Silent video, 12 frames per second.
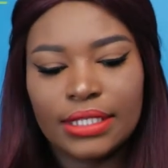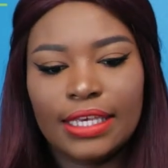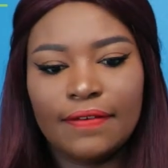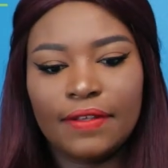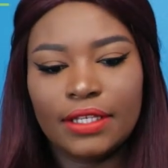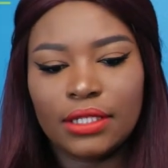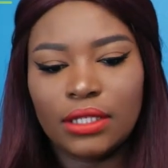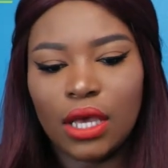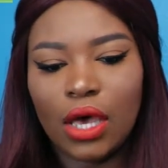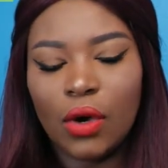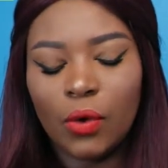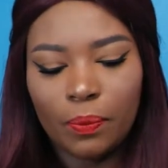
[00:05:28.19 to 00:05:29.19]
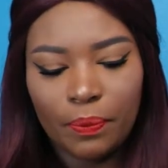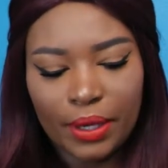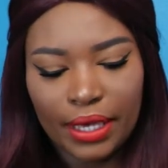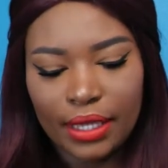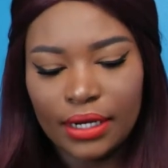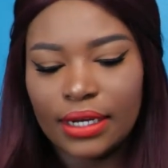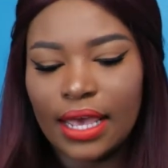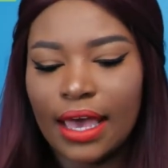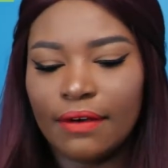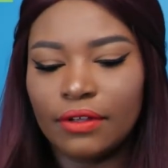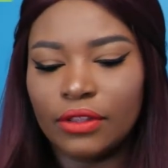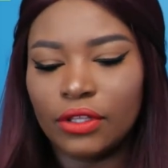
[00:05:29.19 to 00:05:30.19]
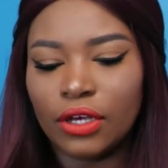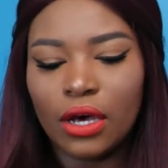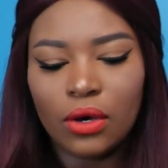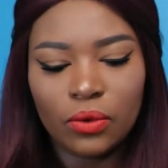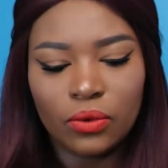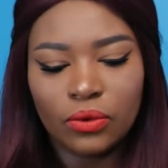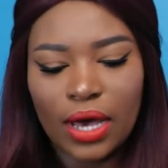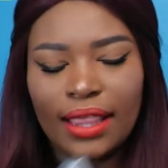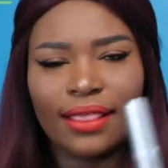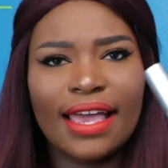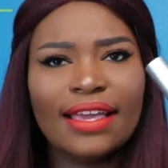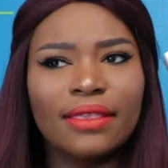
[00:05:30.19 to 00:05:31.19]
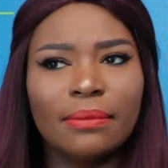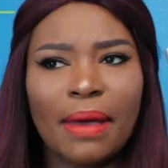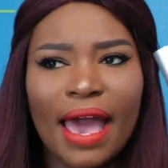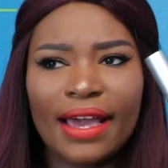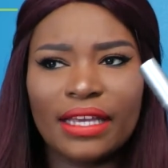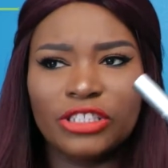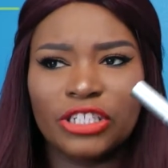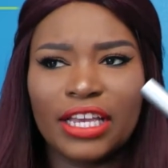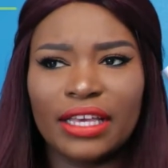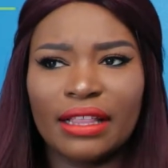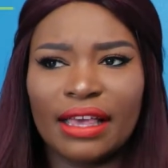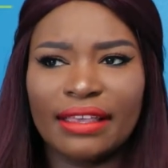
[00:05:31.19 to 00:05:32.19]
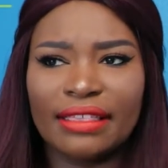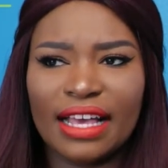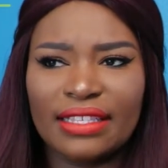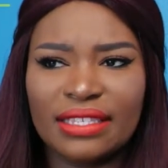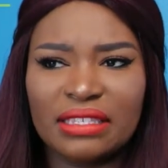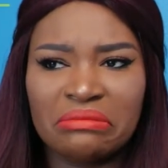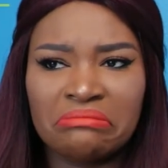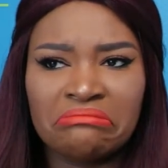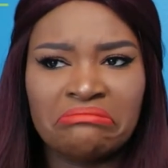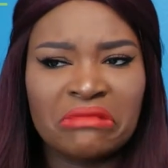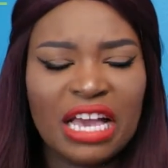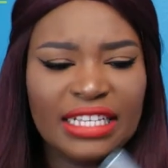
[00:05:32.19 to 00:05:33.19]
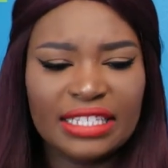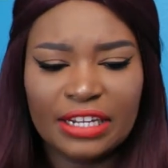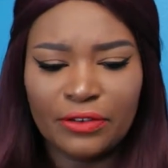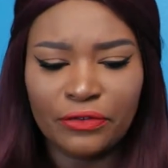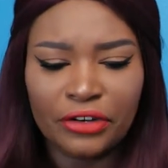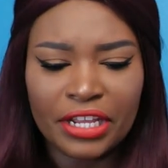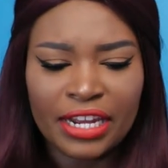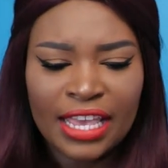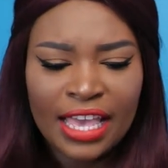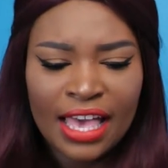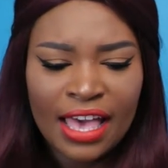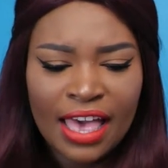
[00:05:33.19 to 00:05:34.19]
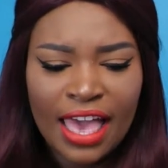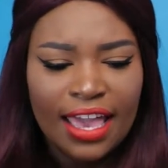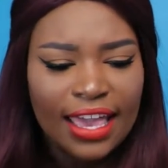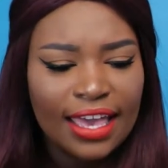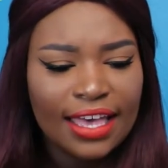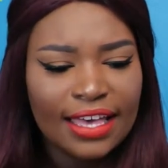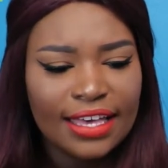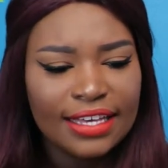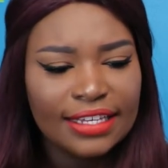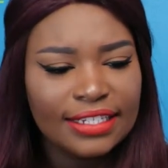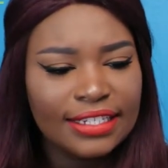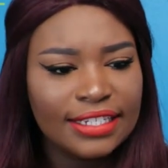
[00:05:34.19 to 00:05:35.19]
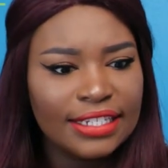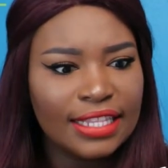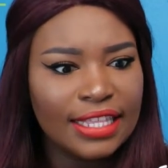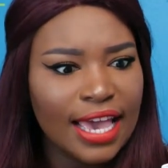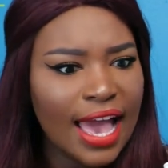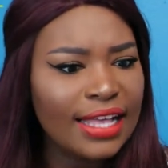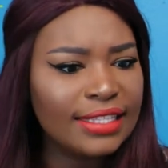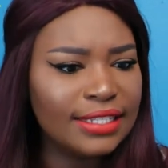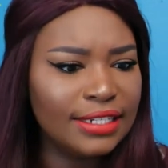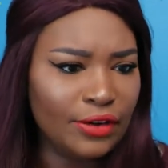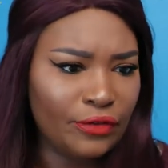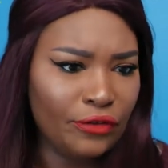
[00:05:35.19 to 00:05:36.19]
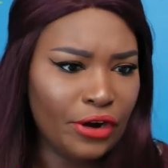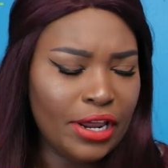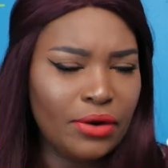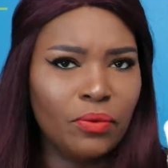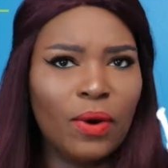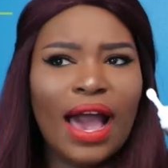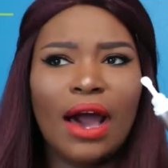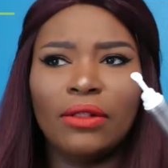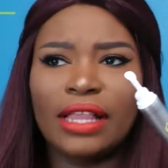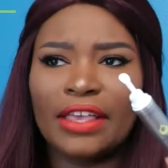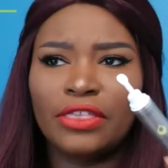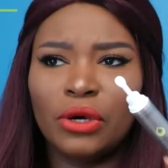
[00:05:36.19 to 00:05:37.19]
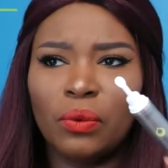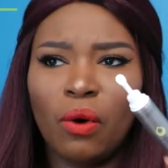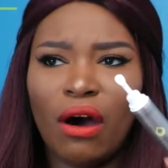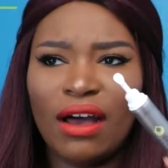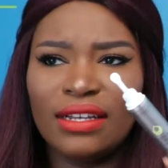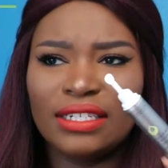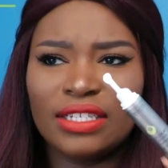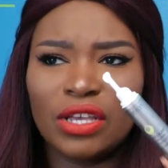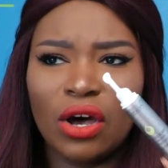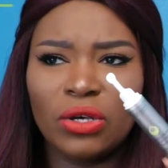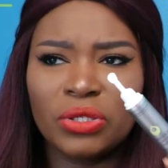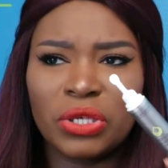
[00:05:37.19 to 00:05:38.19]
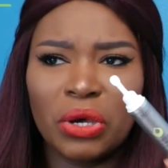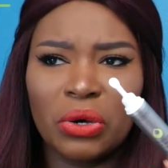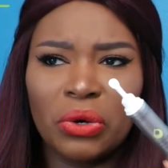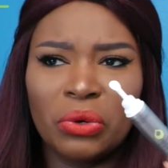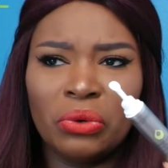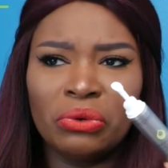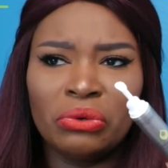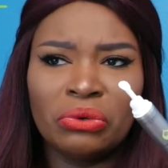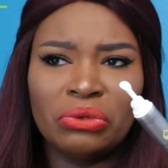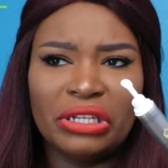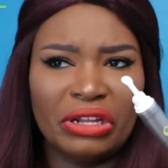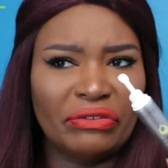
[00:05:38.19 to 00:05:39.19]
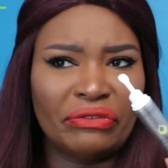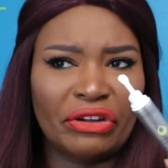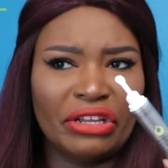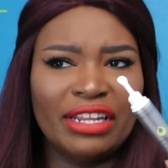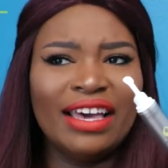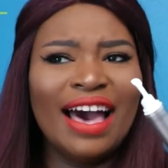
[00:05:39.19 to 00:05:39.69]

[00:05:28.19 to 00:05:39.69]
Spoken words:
Give this an open and have a look. Oh, I like the packaging. Like, that's different. And that's different. Wow, like the wand is also different.